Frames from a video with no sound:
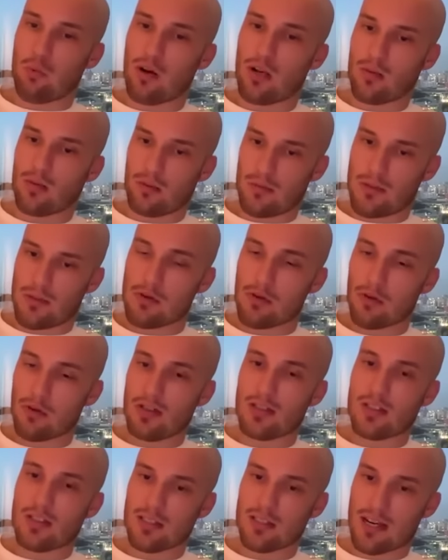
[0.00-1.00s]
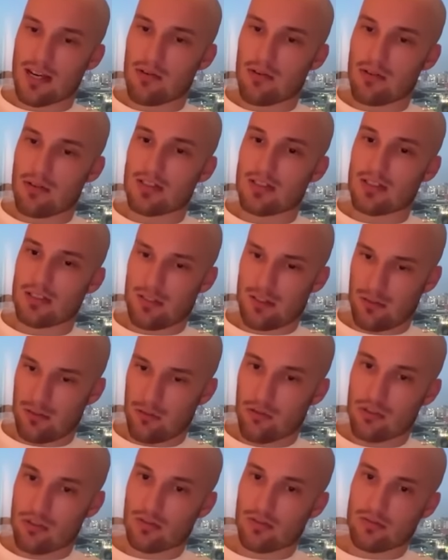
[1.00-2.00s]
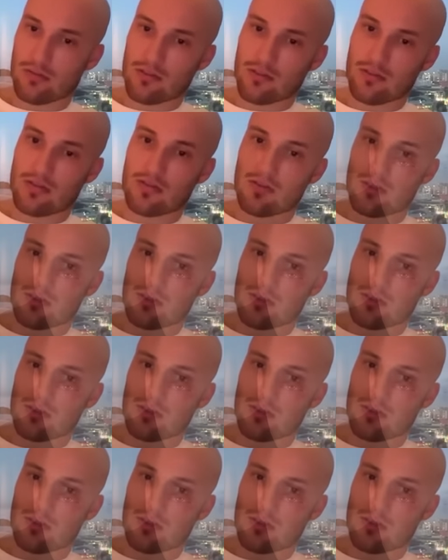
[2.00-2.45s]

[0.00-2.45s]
volume on meme coins now is institutionals.